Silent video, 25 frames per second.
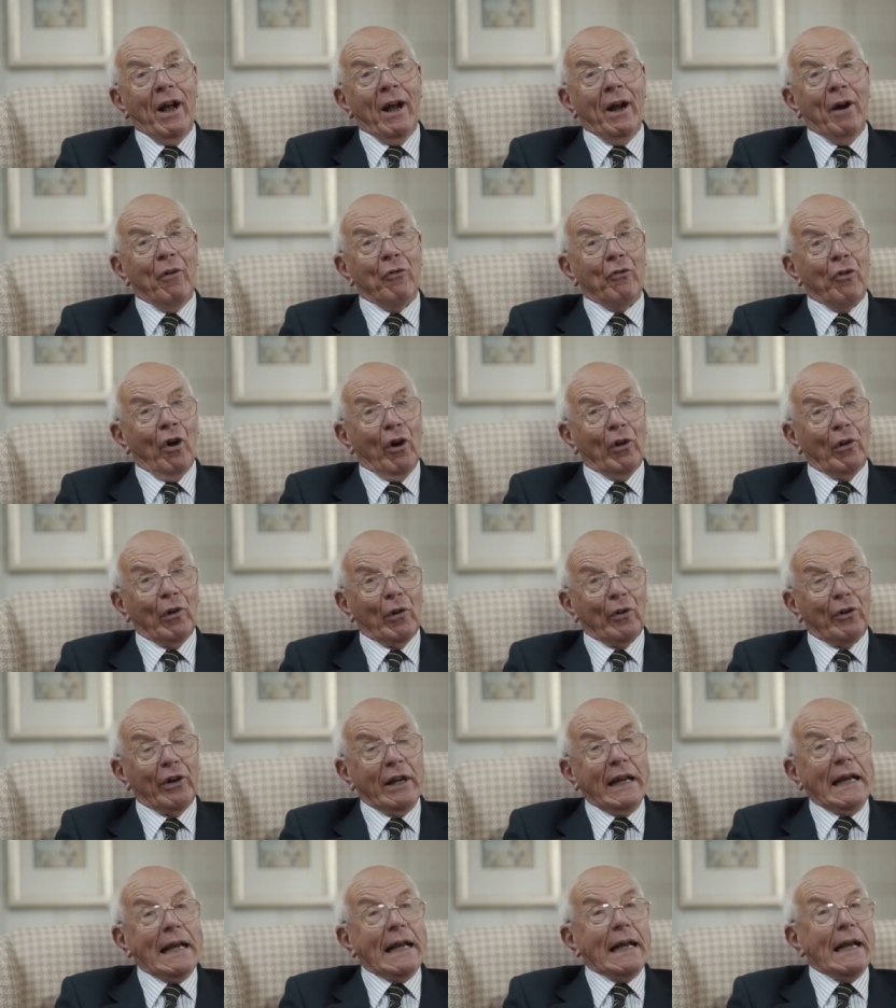uh,
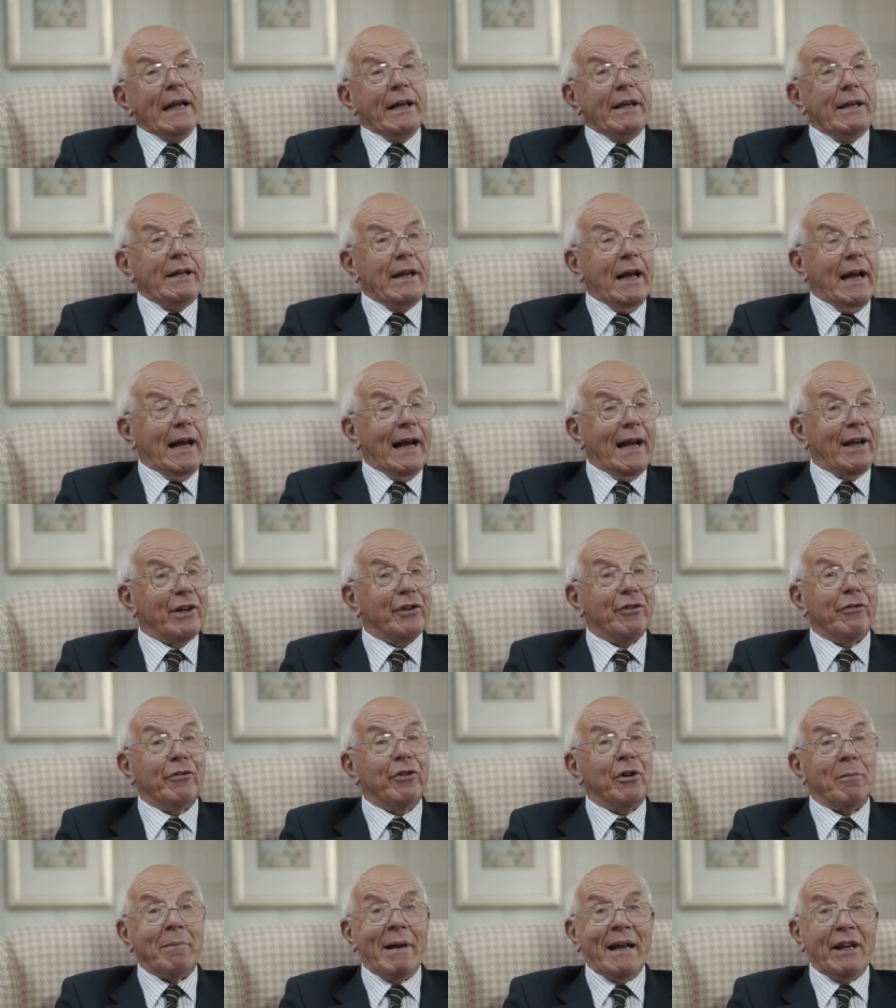Ronald. He
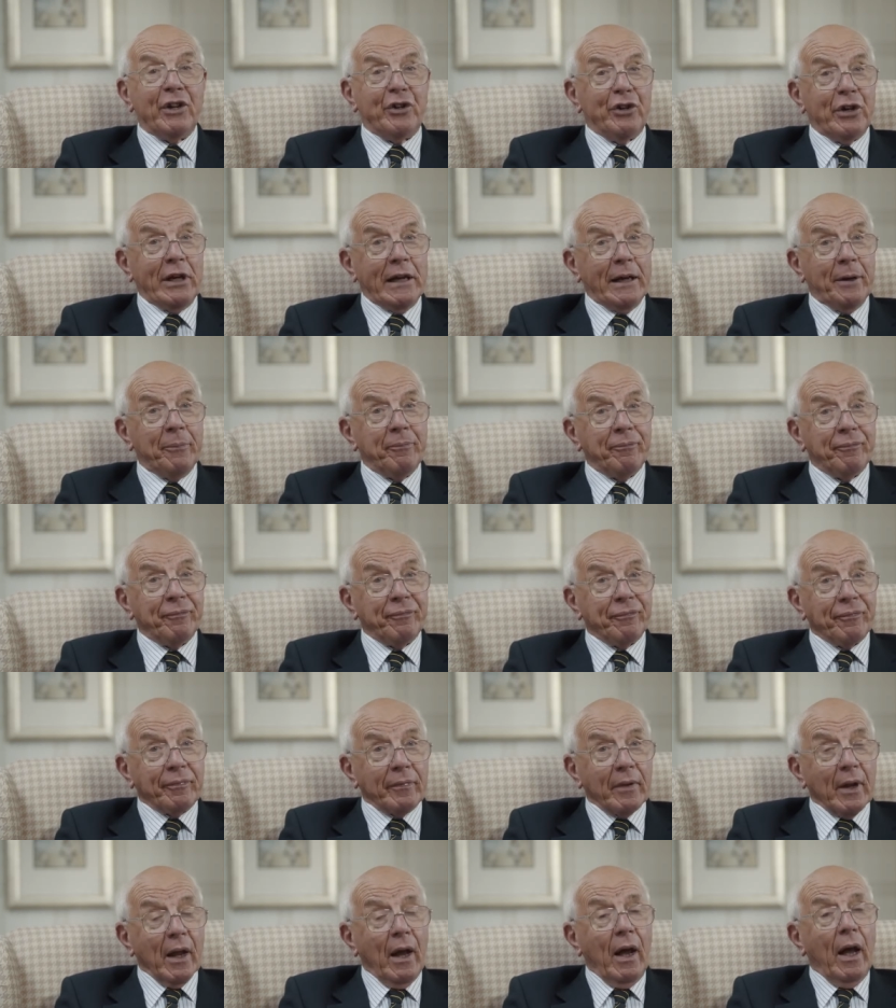has dementia,
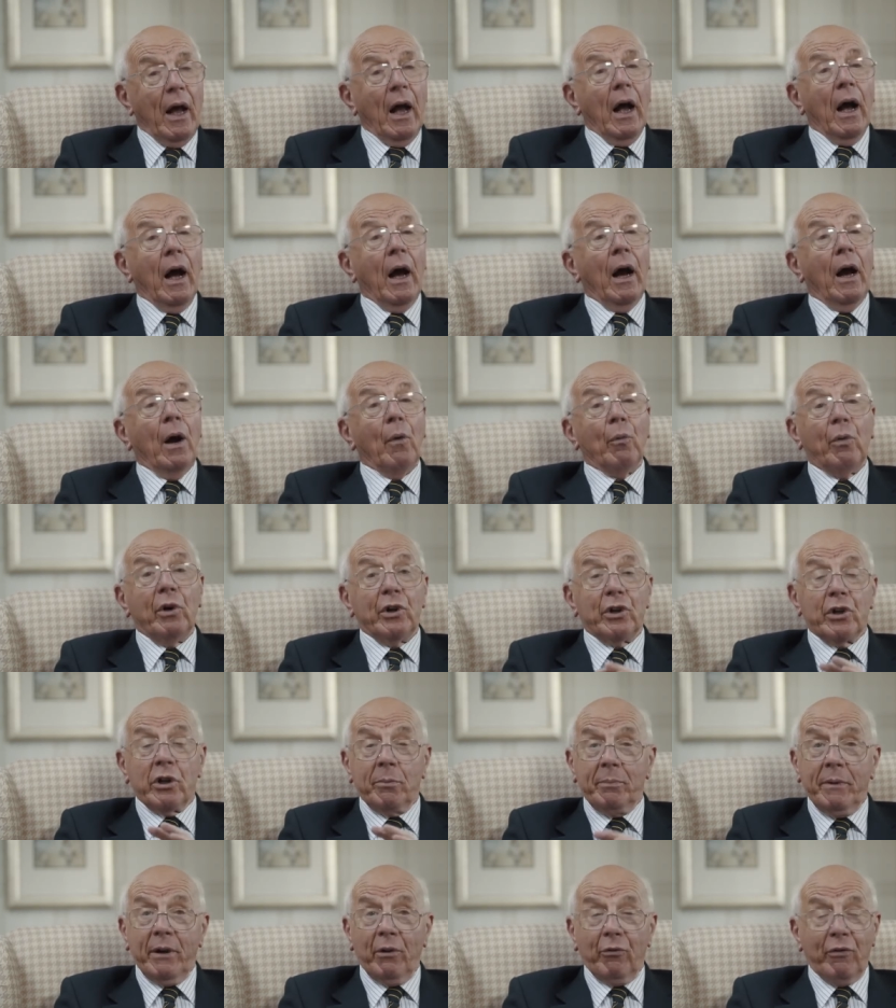uh,
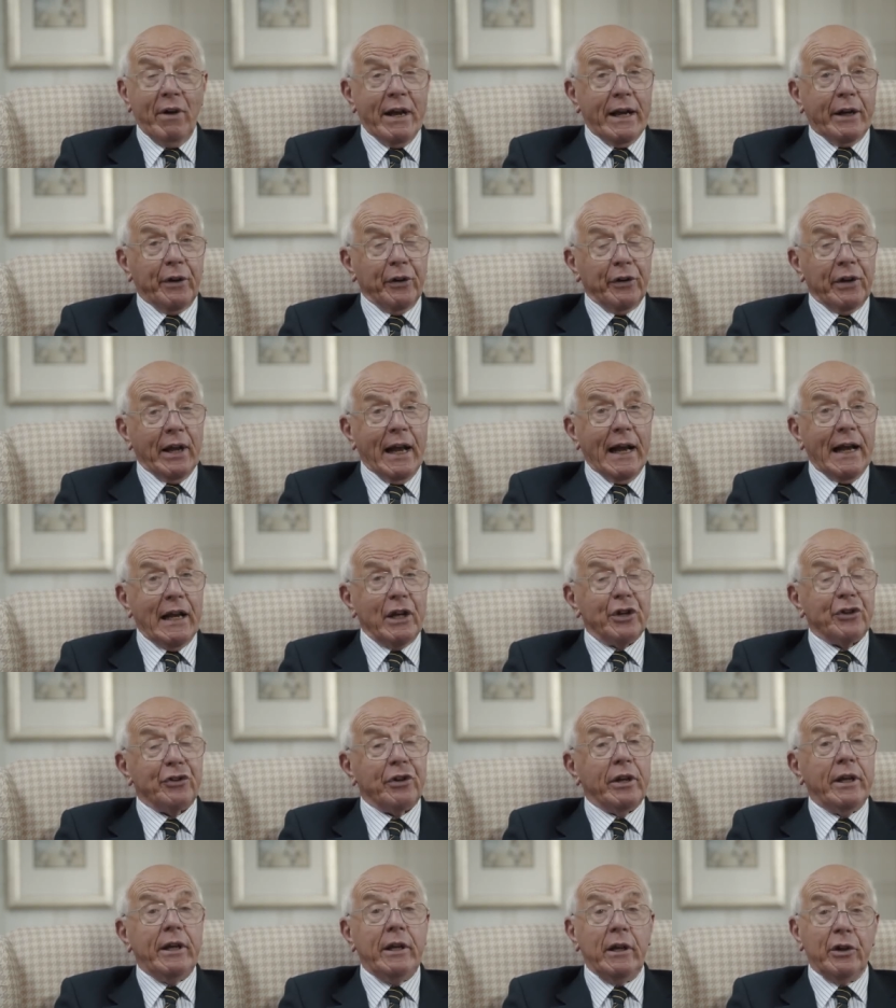which has been
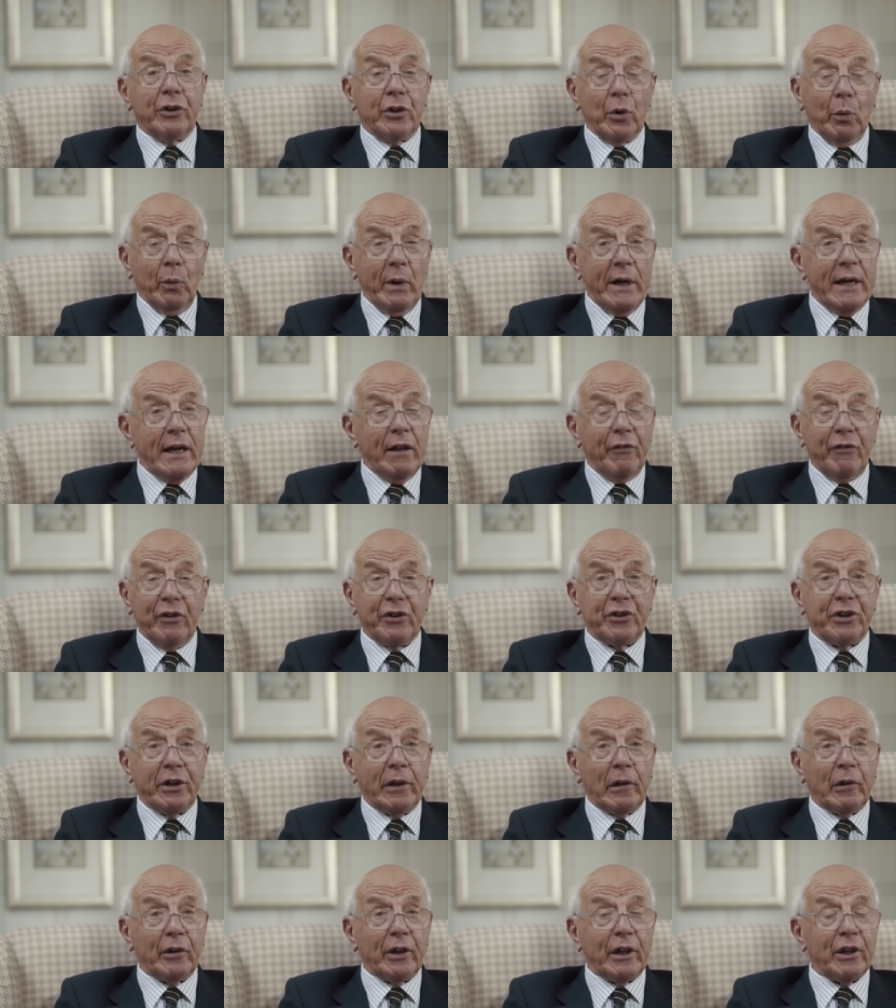recognized. He is aware of
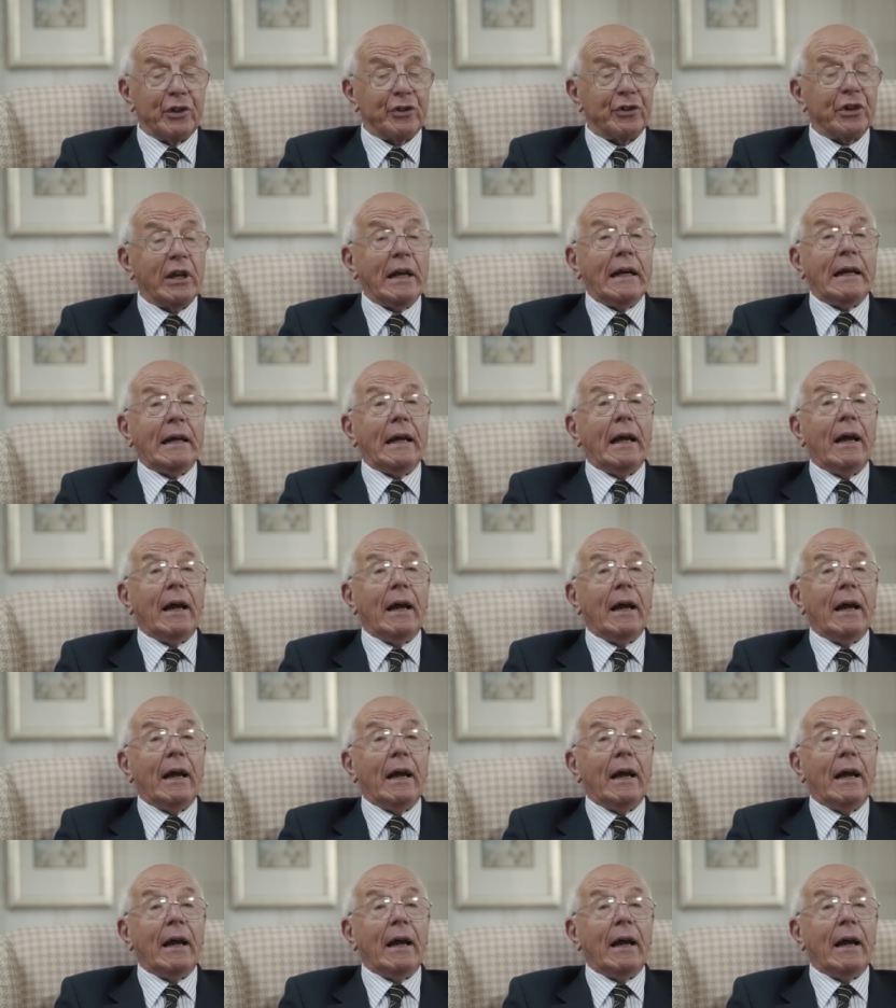this illness,